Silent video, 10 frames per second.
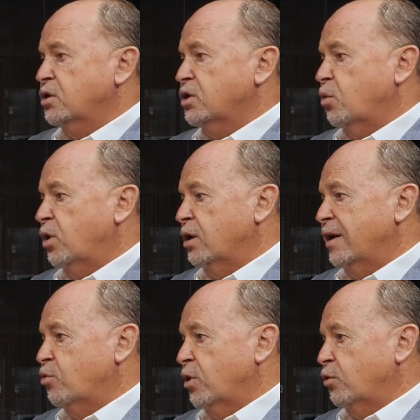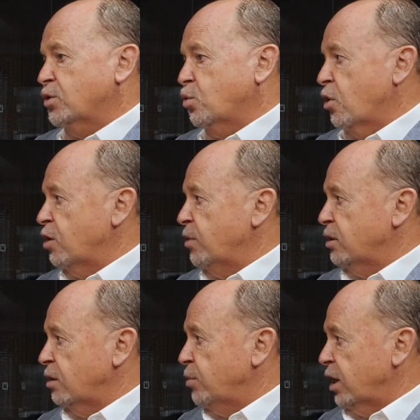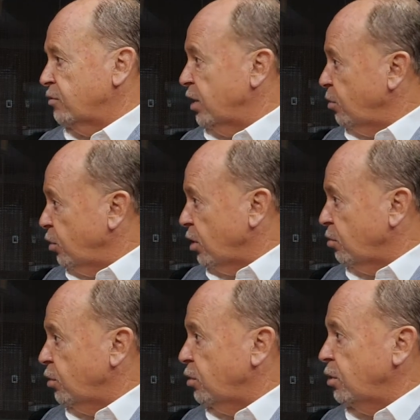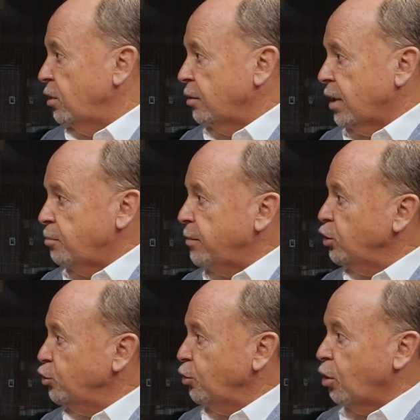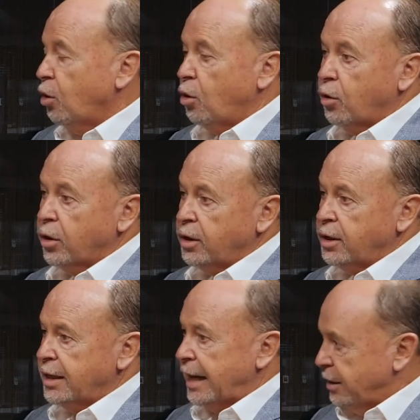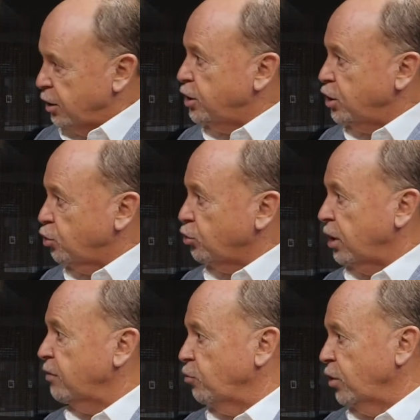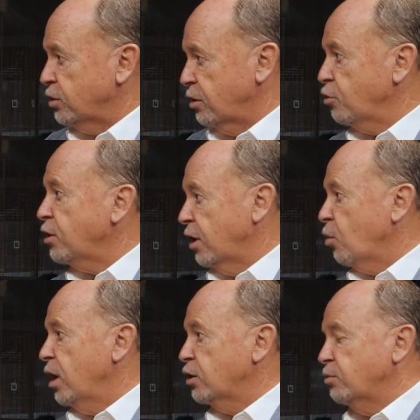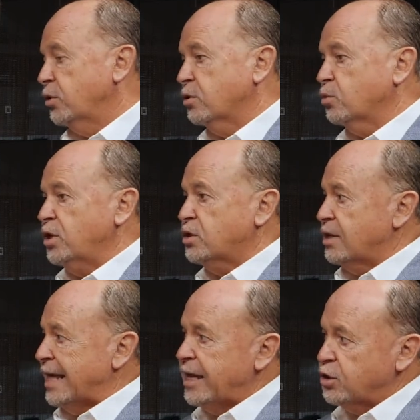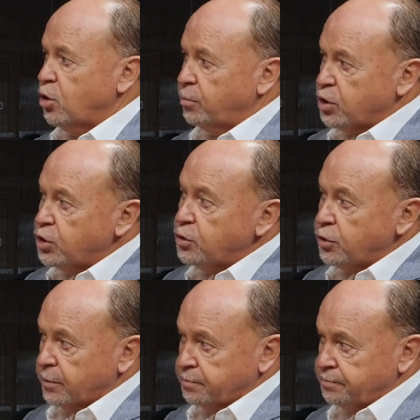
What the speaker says: So where everyone else is worried about the impact of Airbnb, menu log, the digital deliveries that are eating away at your business, we see that as an opportunity